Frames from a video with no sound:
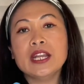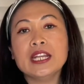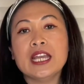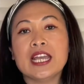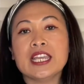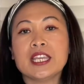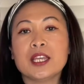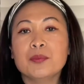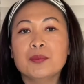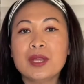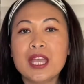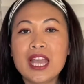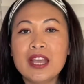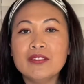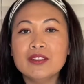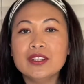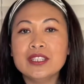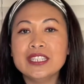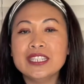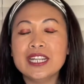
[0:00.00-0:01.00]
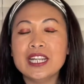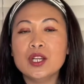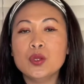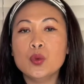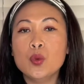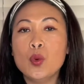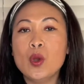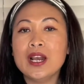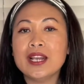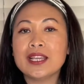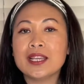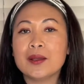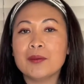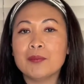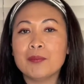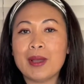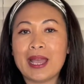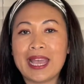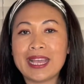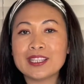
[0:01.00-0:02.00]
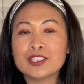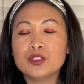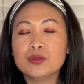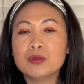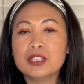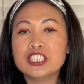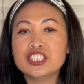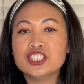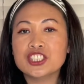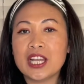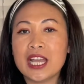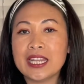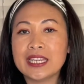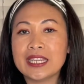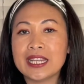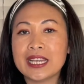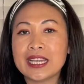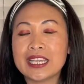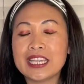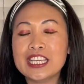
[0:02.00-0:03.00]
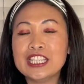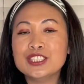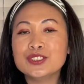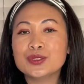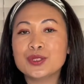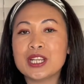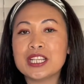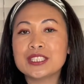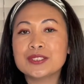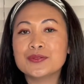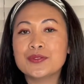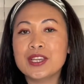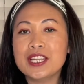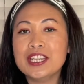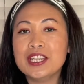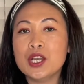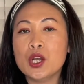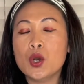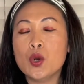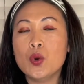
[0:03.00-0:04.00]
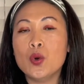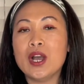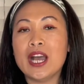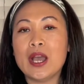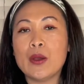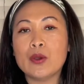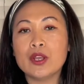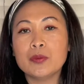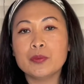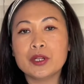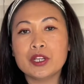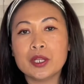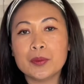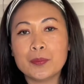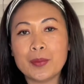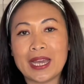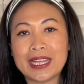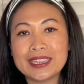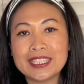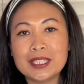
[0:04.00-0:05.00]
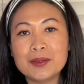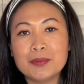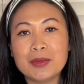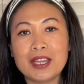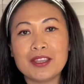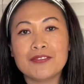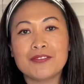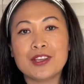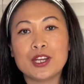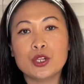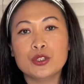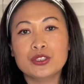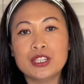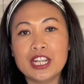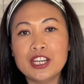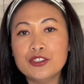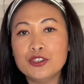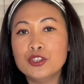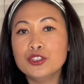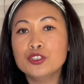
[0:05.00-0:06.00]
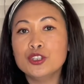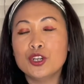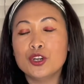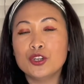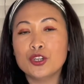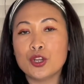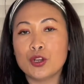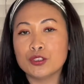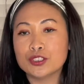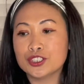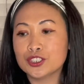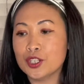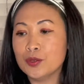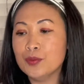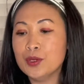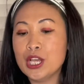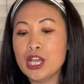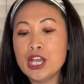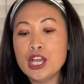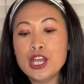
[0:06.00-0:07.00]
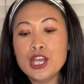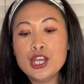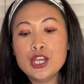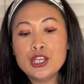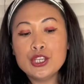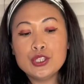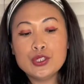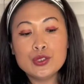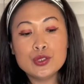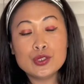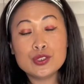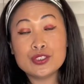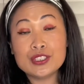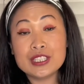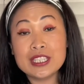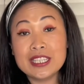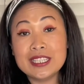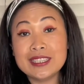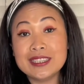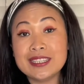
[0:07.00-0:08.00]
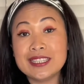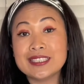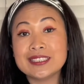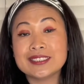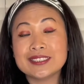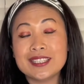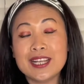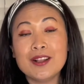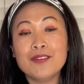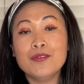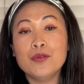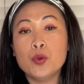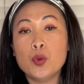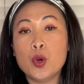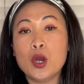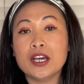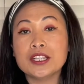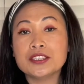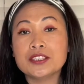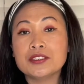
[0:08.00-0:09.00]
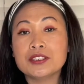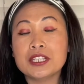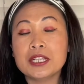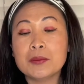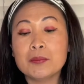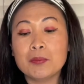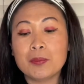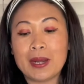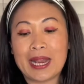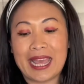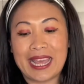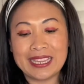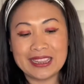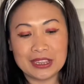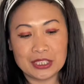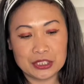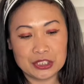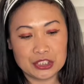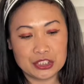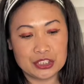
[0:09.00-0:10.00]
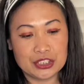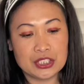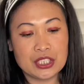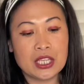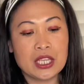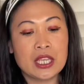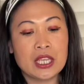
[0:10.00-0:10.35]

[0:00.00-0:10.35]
I am Evelyn and welcome back to my channel. In today's video, I will be repotting my Philodendron Gloriosum using these self-watering planters.